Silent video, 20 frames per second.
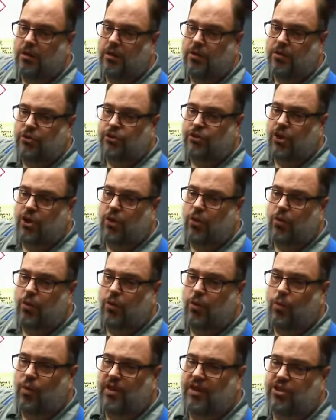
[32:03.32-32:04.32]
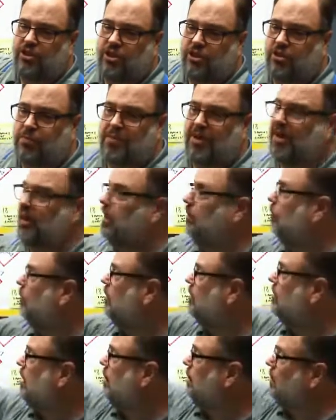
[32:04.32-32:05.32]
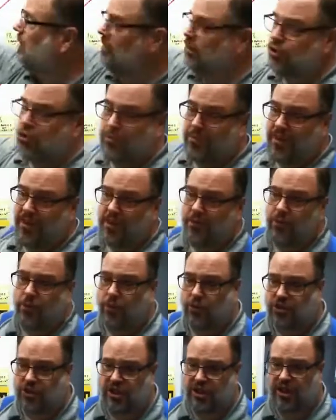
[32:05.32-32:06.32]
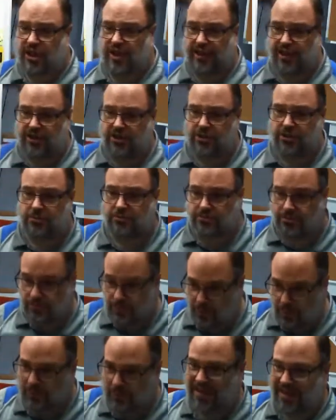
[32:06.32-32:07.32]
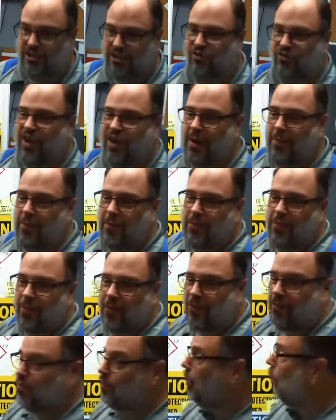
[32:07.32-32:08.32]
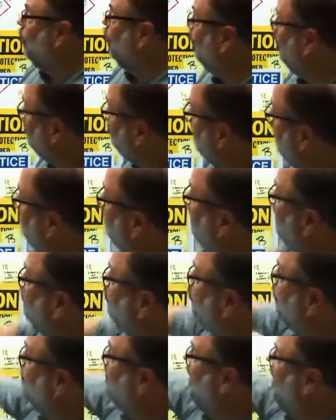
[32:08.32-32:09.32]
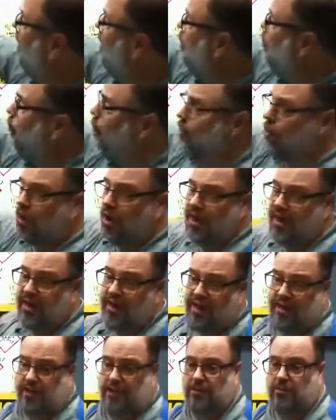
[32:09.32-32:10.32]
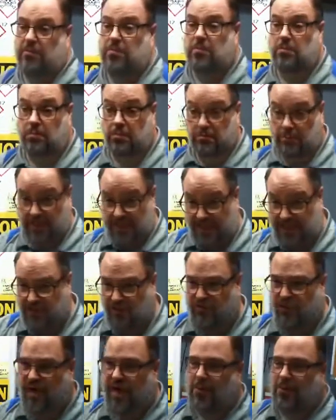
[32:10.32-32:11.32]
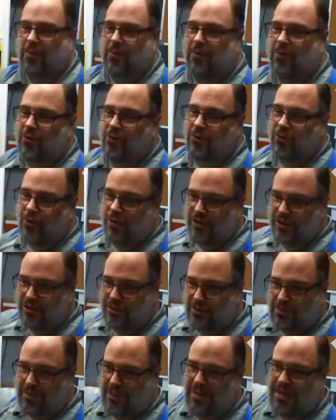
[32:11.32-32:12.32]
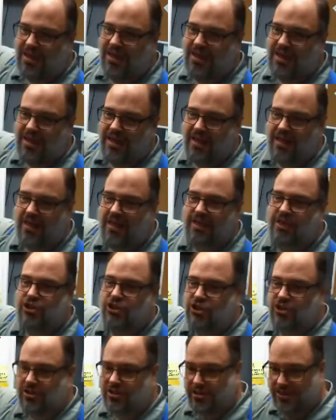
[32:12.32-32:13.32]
So what does this mean? What does that picture mean in Portuguese? It means flammable. What does that picture mean in Ukrainian? It means flammable. What does it mean in English?